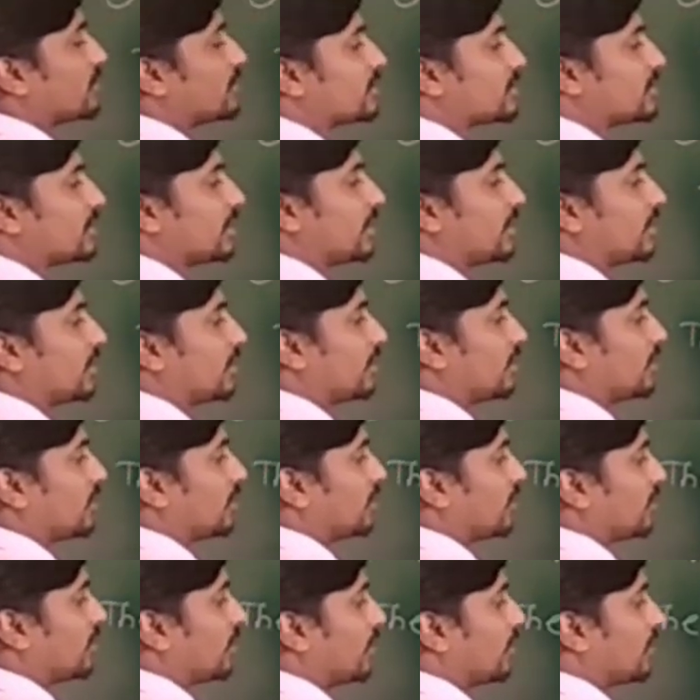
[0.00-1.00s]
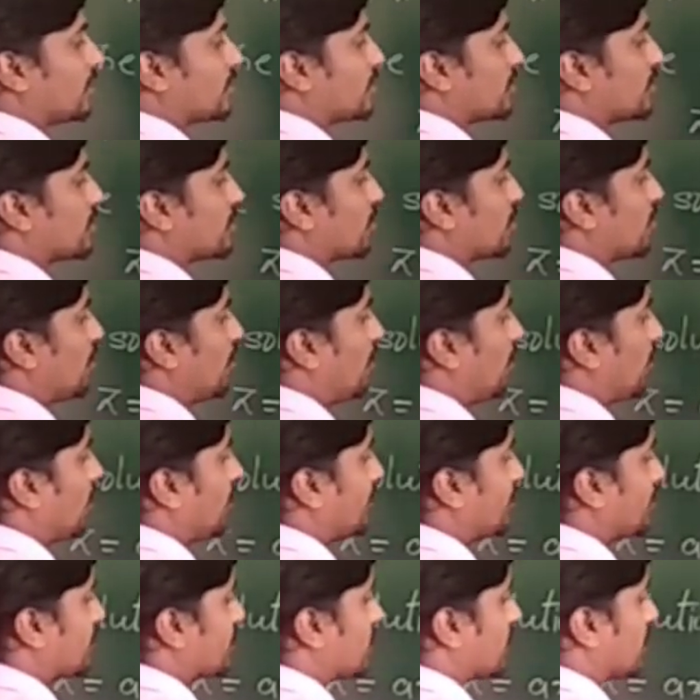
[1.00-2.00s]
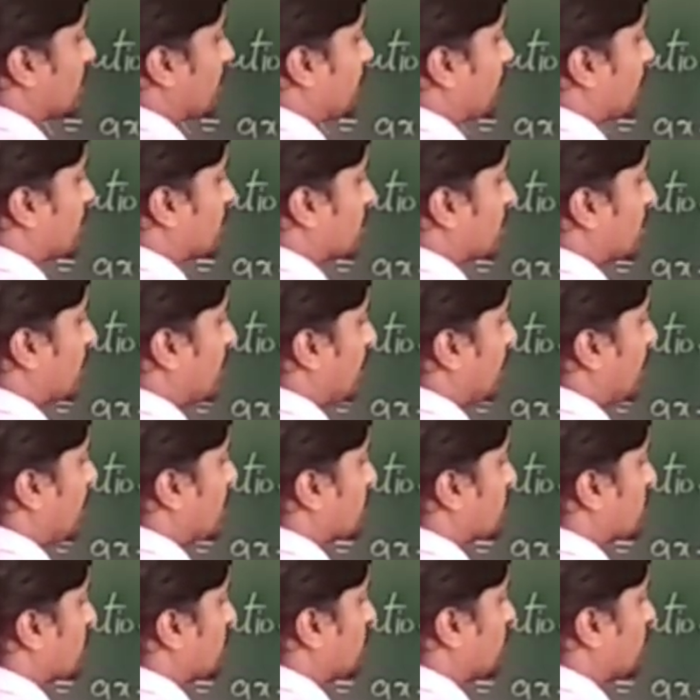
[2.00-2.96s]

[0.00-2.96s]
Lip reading: c. Yes, so call this equation as